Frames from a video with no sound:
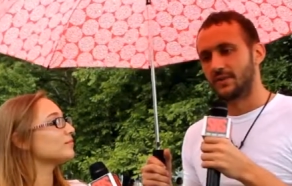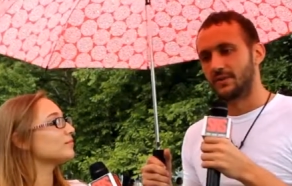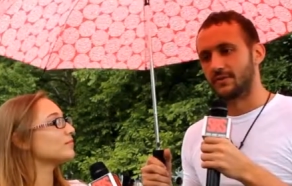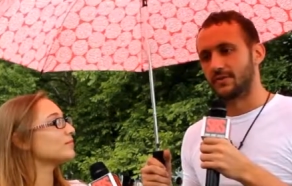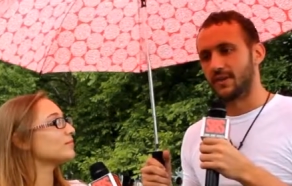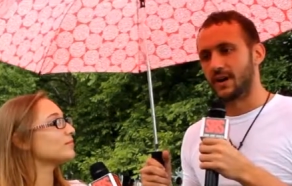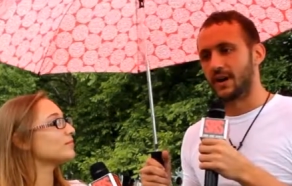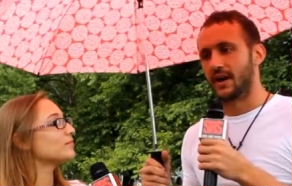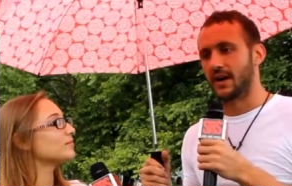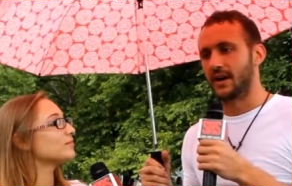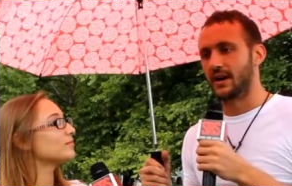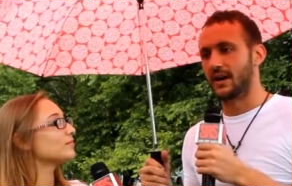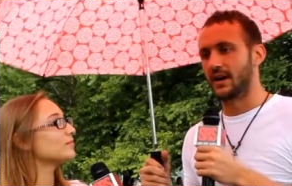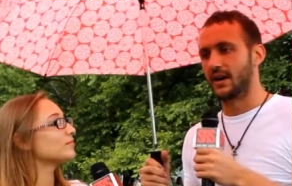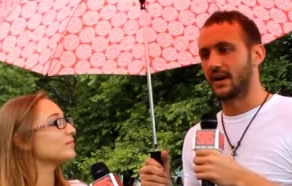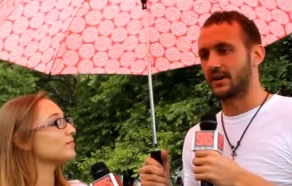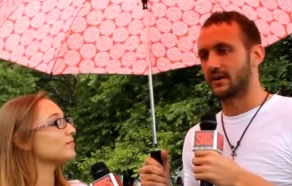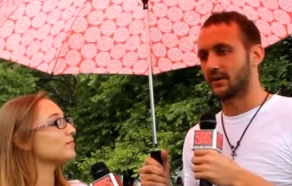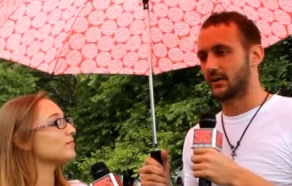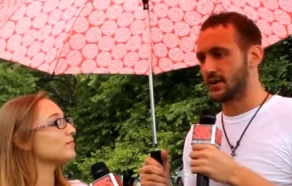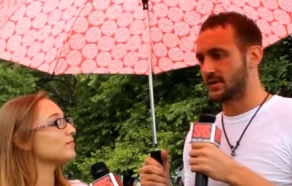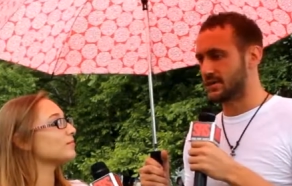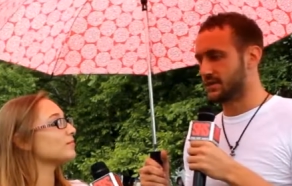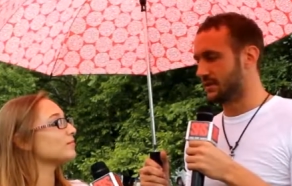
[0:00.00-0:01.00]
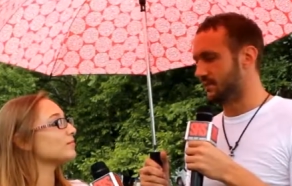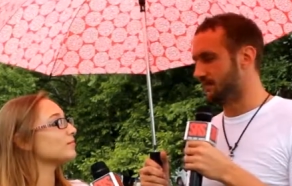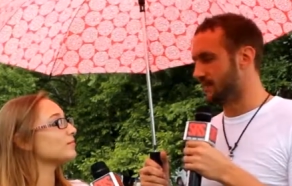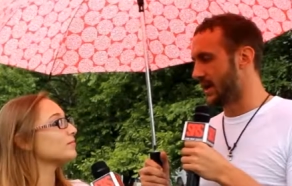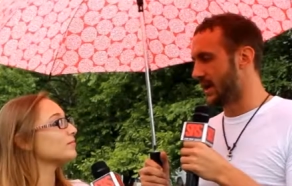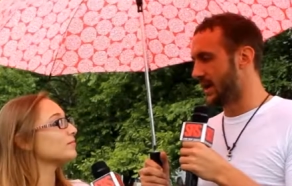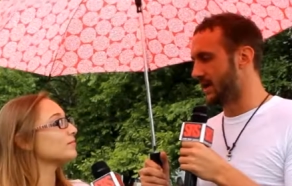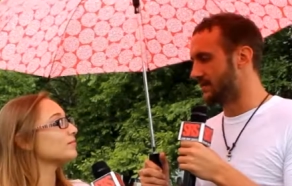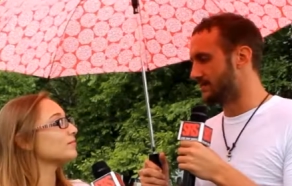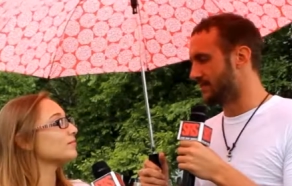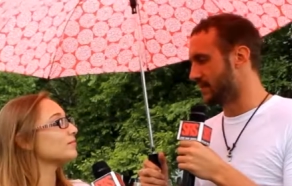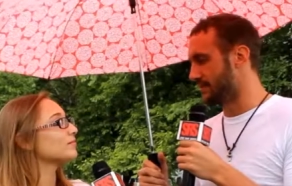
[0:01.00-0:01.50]
Speaker 1: they're very uh, Christian
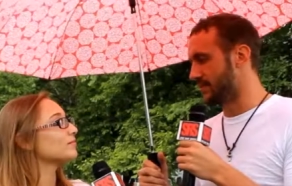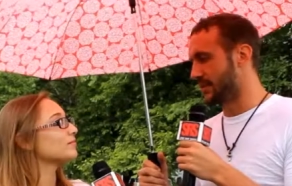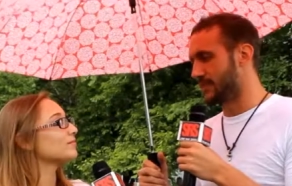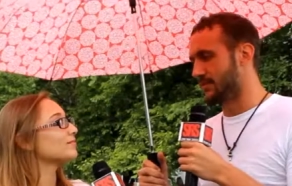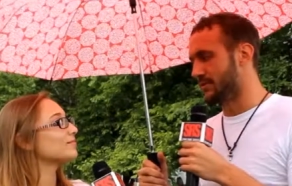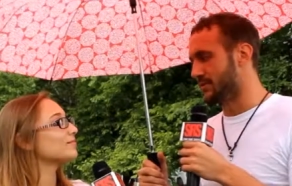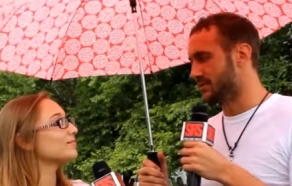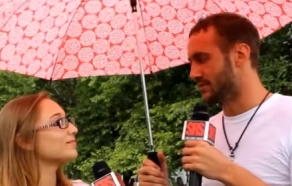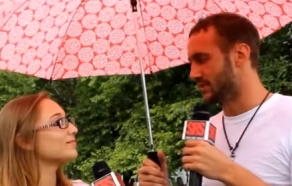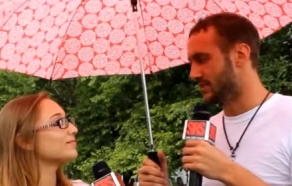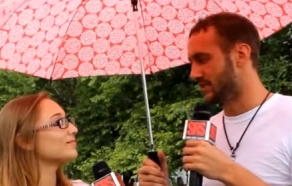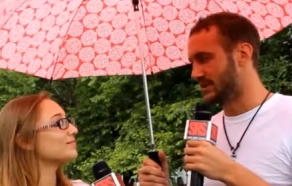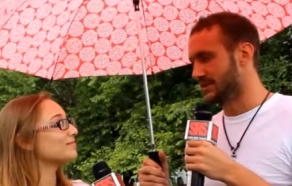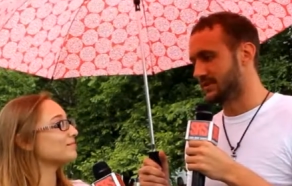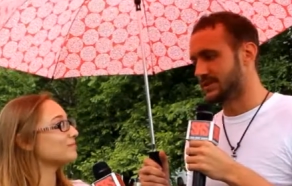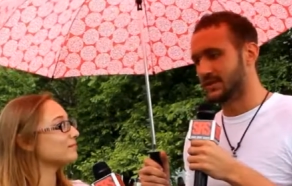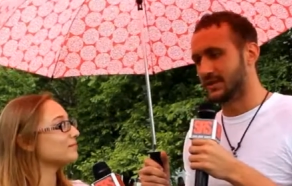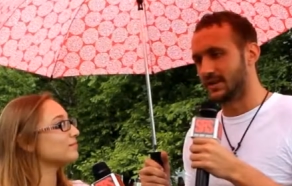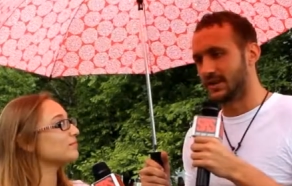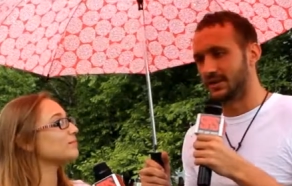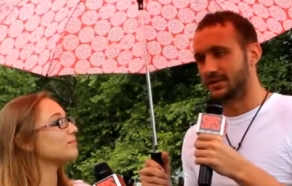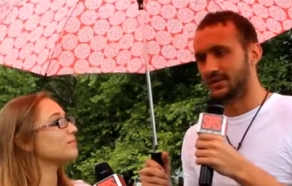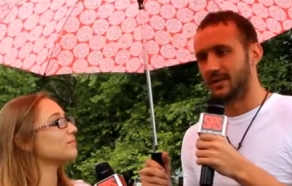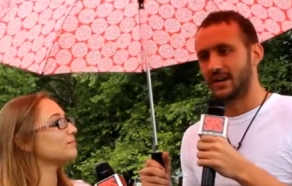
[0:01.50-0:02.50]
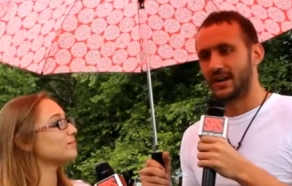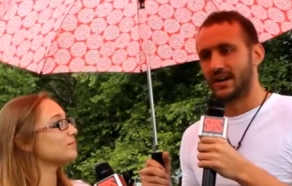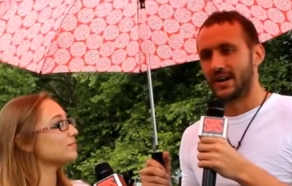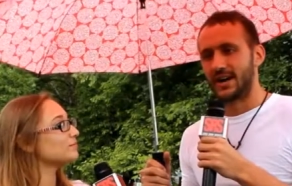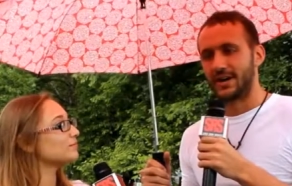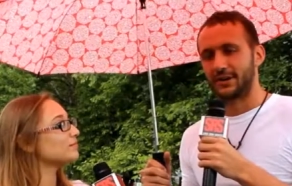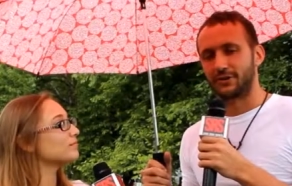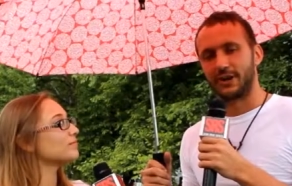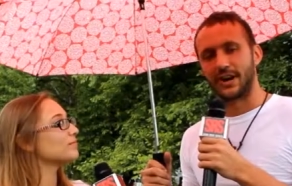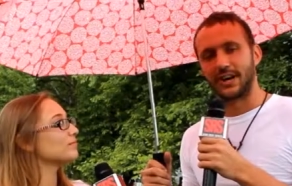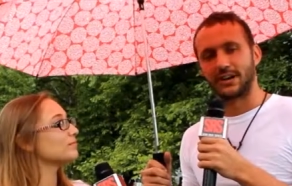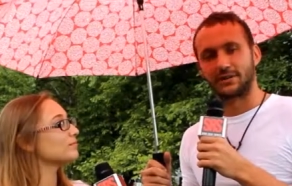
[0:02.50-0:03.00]
based. My publisher is you know
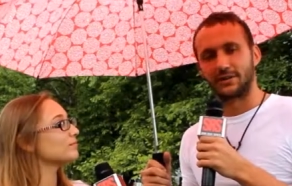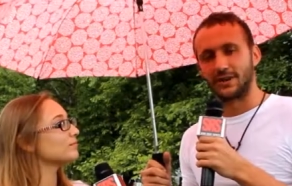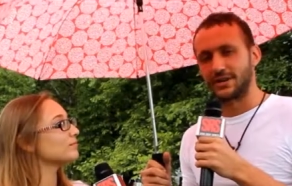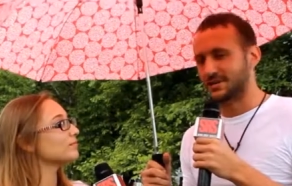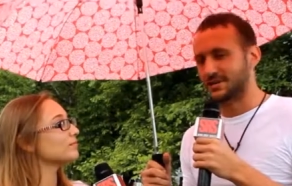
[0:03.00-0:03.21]
a great